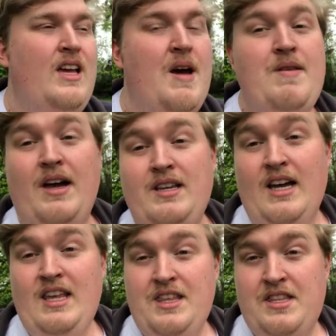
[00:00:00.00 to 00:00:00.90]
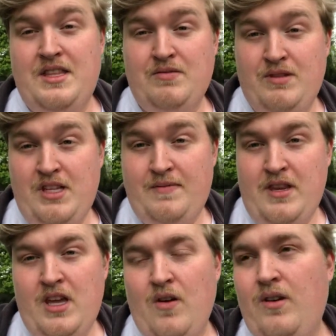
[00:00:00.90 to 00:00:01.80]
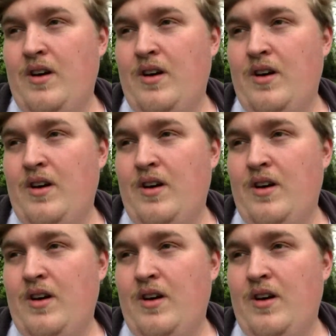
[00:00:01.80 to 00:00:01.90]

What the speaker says: I mean, I nearly did this with this video.